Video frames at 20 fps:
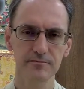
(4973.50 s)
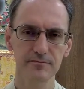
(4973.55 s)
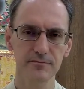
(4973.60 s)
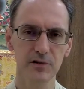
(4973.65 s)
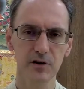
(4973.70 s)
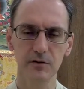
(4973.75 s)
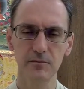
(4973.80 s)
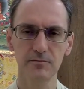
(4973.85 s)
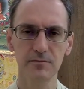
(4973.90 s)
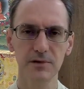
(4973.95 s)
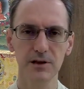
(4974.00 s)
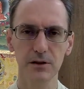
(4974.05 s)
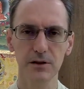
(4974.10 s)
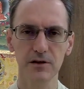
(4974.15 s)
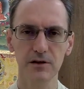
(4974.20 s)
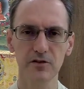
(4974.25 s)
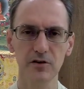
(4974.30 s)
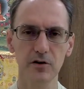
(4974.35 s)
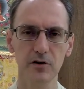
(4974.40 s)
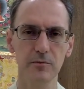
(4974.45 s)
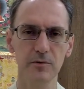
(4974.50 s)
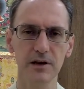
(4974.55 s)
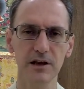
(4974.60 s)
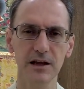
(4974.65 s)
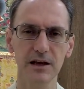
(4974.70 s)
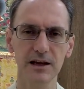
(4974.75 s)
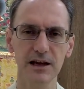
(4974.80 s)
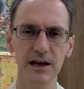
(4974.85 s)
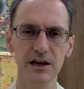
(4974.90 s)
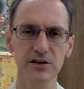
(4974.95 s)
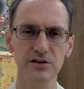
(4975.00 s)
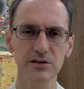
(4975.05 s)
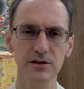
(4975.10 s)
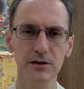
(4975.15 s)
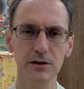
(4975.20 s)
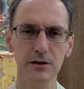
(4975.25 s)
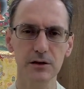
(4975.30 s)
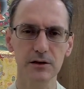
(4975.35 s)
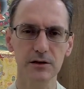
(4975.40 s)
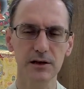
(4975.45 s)
met Stefano on many occasions
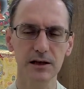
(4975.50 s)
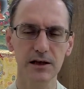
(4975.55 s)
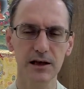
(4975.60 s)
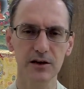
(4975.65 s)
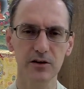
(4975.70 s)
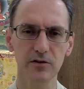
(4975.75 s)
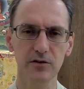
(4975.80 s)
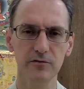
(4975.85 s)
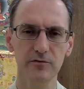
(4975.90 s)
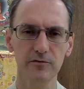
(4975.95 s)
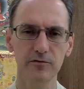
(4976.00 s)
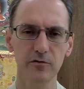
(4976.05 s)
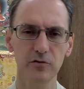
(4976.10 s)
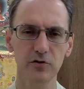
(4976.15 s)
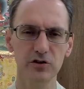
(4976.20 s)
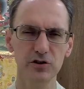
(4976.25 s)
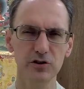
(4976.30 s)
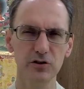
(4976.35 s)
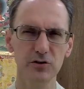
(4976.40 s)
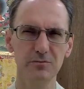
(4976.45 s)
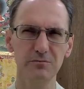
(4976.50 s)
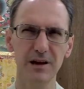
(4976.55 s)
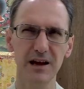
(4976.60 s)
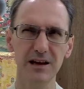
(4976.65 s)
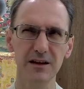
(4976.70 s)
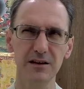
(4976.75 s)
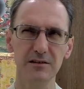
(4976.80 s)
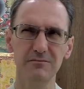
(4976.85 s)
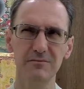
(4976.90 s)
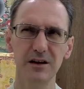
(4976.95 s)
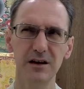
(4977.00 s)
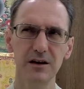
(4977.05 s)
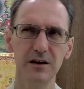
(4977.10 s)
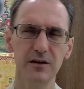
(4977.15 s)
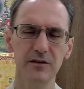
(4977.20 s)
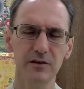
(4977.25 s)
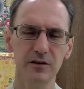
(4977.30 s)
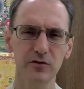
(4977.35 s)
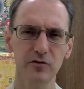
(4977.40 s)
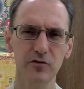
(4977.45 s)
and had a good fortune back in
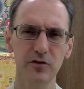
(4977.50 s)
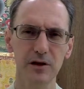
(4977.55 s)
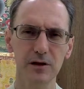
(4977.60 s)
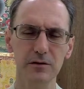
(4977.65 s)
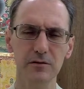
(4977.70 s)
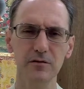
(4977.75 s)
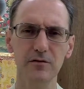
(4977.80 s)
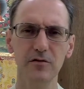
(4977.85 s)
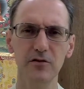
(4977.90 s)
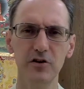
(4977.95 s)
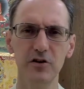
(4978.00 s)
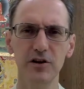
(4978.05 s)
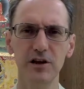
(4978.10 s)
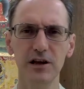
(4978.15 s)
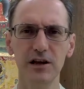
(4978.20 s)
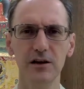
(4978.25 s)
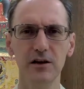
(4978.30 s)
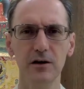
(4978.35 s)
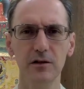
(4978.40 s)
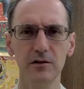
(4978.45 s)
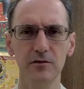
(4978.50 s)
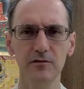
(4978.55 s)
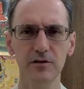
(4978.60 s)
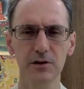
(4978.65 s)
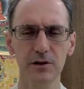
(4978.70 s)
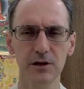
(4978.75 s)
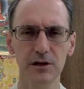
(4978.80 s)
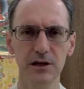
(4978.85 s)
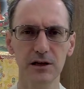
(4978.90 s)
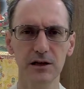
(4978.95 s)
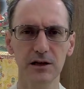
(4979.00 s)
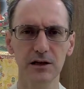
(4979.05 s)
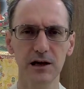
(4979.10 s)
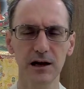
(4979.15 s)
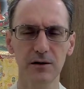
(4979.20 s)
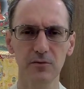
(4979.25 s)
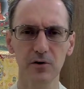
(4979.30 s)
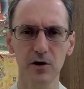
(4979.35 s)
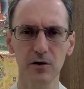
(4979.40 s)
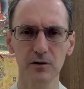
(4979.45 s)
2013. I was visiting
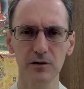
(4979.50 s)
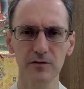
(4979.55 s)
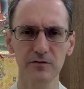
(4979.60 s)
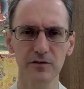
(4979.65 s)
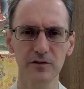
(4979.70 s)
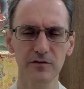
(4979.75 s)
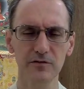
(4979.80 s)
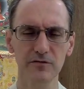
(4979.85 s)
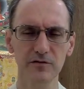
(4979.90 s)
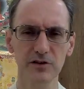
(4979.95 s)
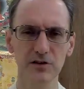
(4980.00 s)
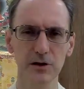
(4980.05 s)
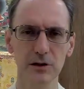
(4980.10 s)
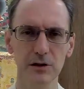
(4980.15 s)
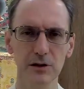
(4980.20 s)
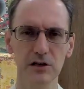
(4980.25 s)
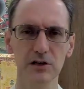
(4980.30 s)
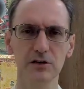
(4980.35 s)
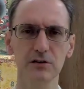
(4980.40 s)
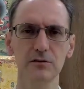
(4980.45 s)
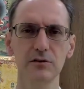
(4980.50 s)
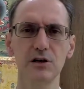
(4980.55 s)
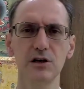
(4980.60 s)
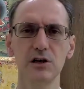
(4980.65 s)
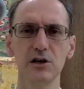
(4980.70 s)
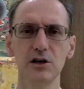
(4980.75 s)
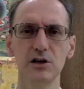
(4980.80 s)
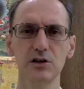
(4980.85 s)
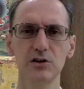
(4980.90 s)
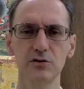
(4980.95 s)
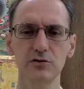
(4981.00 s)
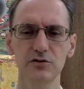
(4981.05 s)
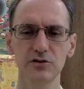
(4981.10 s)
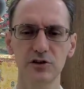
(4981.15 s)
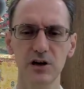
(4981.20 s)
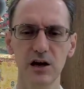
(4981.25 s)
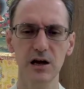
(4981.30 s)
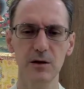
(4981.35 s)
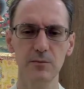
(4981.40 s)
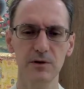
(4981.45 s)
Oxford for just a little short
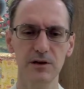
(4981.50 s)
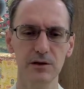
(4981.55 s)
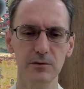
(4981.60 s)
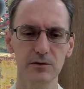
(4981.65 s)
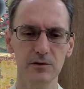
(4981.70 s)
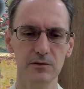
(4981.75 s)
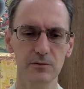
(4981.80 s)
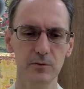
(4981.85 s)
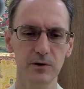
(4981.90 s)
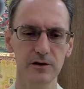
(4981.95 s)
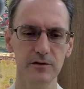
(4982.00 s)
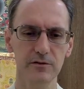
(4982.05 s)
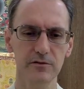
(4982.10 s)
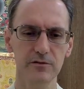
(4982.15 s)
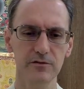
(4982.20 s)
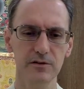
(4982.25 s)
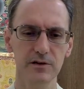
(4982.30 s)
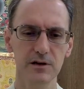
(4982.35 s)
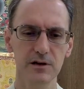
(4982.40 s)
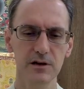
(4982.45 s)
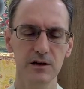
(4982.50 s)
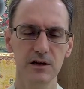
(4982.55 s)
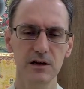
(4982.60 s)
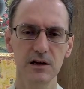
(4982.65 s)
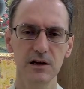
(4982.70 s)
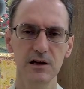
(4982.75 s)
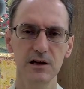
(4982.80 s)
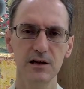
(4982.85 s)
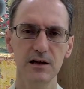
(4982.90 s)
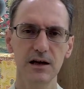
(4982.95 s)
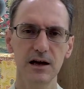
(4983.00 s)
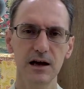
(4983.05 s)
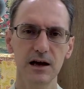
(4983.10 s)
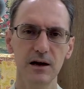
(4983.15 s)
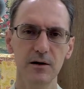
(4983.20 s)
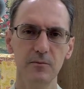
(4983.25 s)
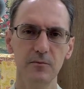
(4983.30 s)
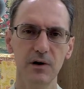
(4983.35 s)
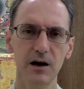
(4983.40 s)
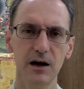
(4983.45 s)
time, was one of
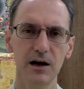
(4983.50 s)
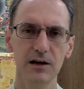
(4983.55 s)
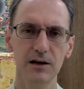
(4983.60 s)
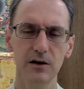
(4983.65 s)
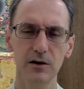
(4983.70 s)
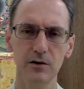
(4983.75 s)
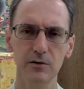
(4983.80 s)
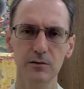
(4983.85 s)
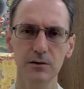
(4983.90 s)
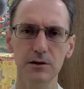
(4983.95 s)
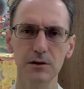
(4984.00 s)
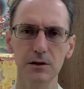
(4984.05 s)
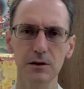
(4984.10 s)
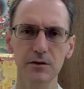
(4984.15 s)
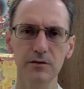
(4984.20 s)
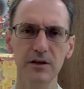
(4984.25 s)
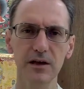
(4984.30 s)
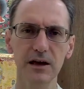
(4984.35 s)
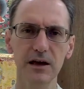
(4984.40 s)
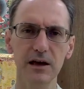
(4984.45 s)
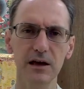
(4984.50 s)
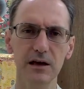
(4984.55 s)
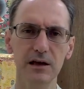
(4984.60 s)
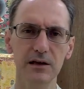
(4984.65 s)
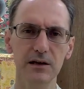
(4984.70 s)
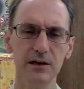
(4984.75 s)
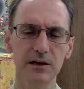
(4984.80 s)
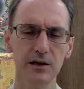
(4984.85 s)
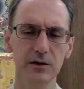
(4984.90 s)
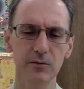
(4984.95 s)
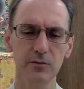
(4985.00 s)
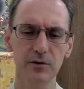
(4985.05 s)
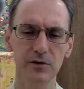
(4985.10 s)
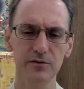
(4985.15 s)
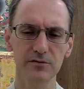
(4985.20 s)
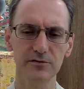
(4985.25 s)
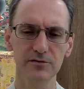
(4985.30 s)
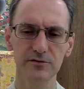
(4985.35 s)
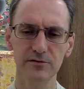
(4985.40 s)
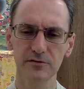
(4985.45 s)
my hosts there, and he
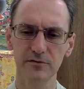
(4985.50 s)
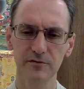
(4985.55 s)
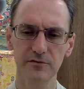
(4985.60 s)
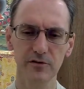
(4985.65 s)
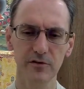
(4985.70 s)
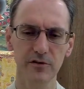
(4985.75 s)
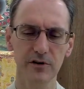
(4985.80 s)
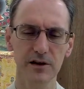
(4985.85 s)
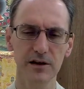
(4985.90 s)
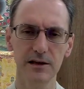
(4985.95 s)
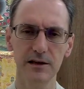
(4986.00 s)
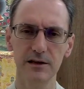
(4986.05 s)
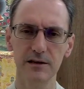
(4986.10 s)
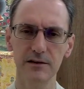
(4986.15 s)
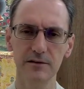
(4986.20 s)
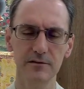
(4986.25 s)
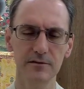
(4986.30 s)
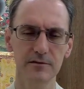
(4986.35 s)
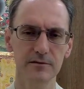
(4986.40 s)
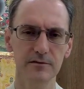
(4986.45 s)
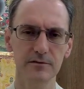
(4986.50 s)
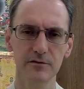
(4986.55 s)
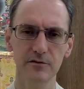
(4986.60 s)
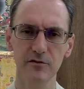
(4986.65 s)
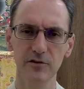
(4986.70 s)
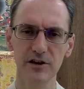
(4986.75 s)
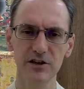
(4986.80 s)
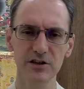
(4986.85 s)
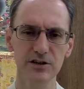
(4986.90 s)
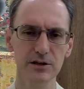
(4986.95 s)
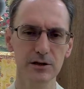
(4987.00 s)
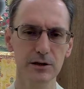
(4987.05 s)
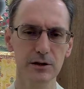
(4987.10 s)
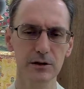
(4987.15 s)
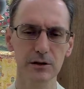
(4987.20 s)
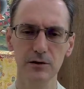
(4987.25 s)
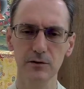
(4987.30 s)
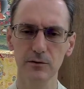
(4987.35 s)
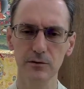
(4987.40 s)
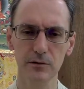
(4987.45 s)
was very gracious. He
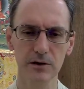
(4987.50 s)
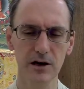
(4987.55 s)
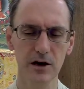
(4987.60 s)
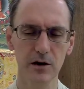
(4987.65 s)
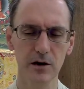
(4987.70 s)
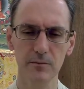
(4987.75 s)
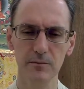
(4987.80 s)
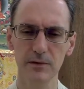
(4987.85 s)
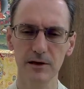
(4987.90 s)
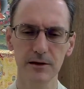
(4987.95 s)
also helped me